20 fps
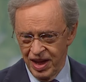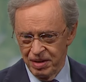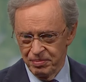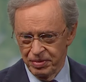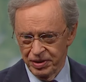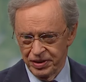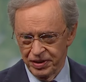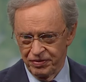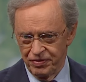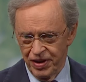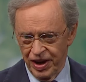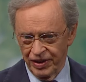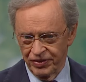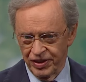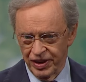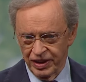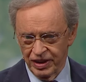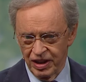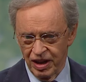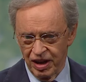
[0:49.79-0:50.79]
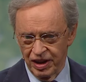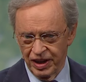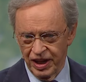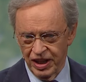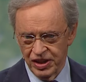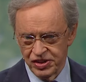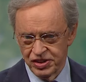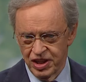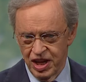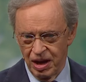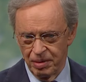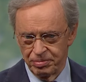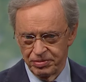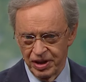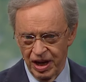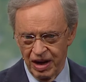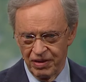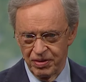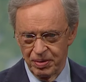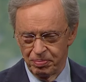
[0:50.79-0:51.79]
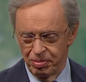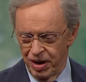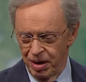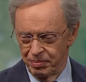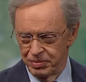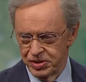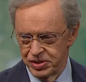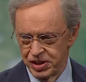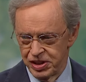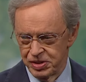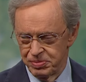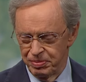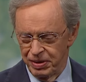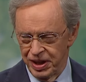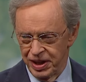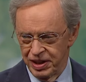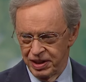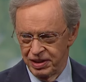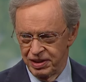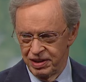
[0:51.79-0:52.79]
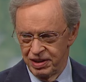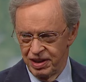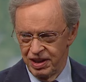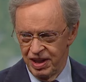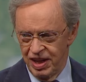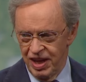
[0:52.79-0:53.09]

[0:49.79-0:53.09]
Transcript: but the fact that God has kept every promise He's made,